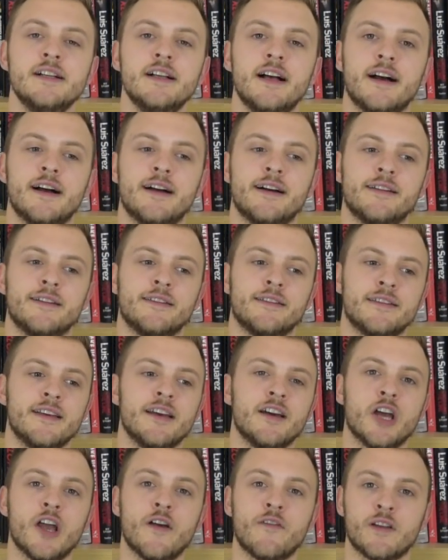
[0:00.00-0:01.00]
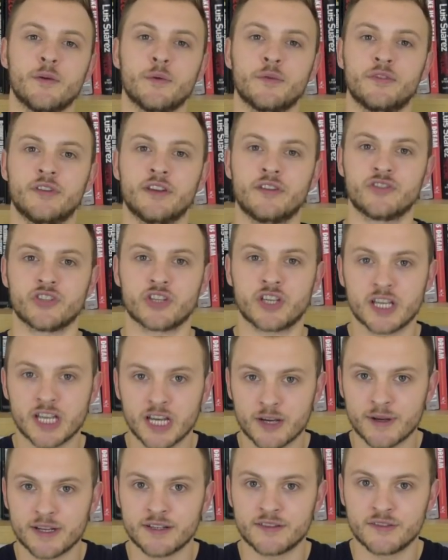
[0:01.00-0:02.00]
And yeah, hopefully we'll see
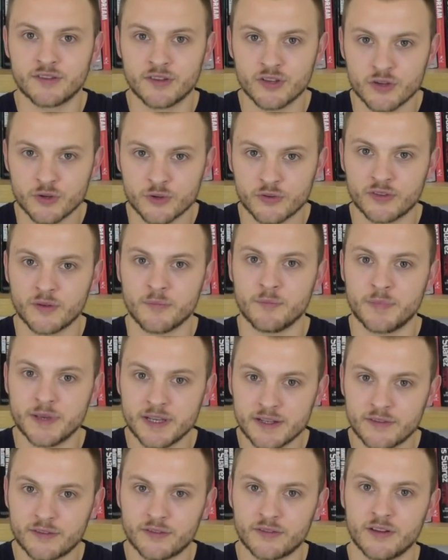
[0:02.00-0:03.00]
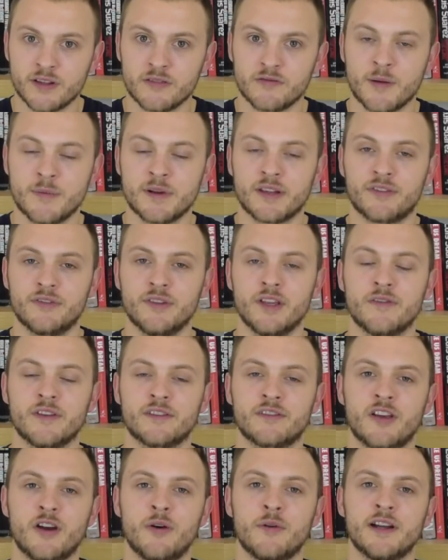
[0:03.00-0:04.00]
Shaqiri do some bits, you know, reminiscent of
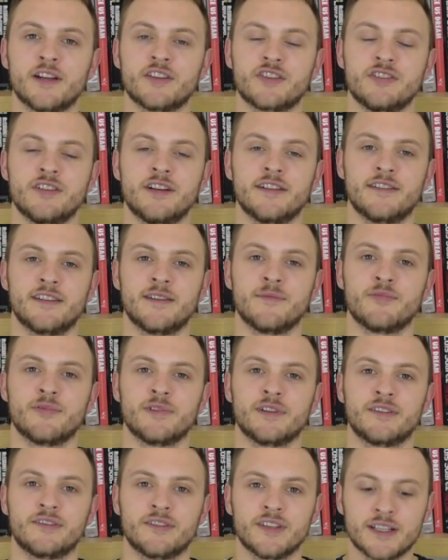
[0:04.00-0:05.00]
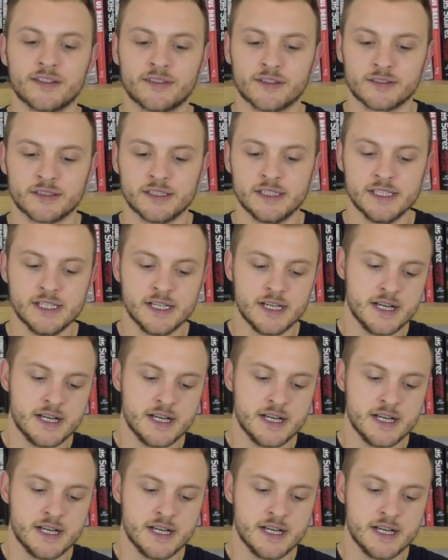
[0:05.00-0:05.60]
his goal against United in pre-season.